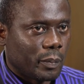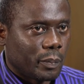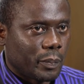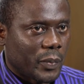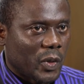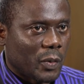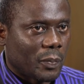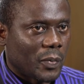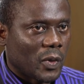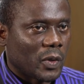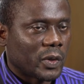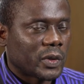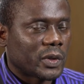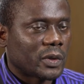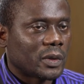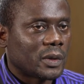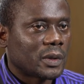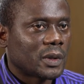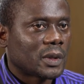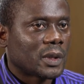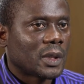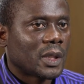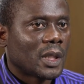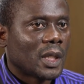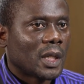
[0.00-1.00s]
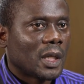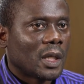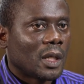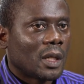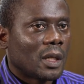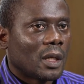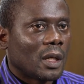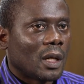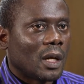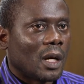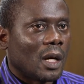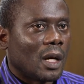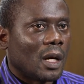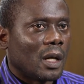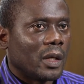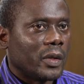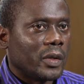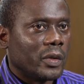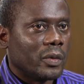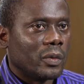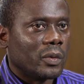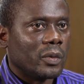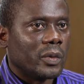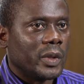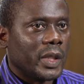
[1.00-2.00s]
proportions, uh,
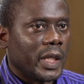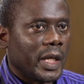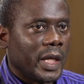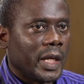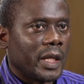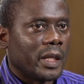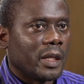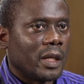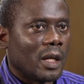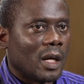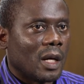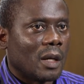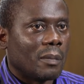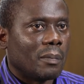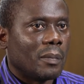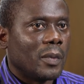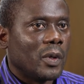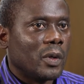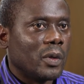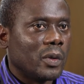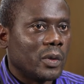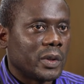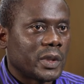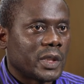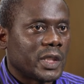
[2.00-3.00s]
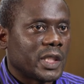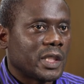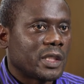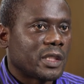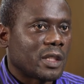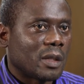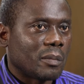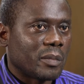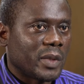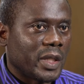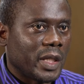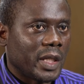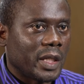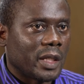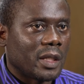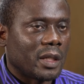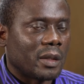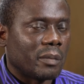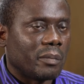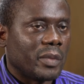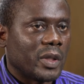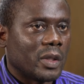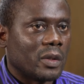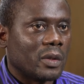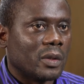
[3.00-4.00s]
you would end up losing some data
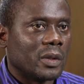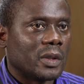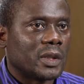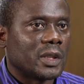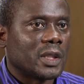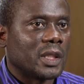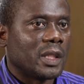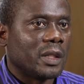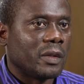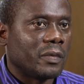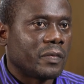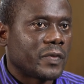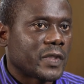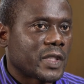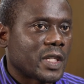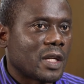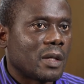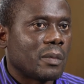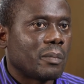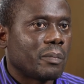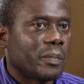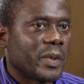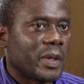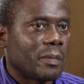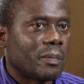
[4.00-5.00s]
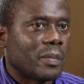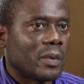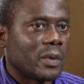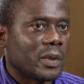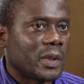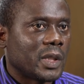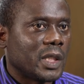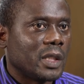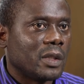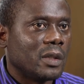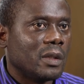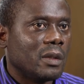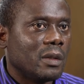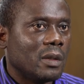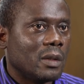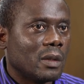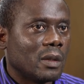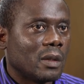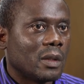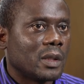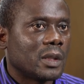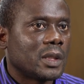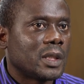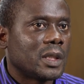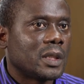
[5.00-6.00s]
because if some people did
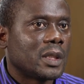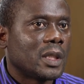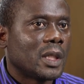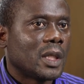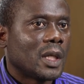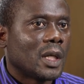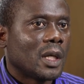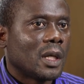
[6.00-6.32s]
not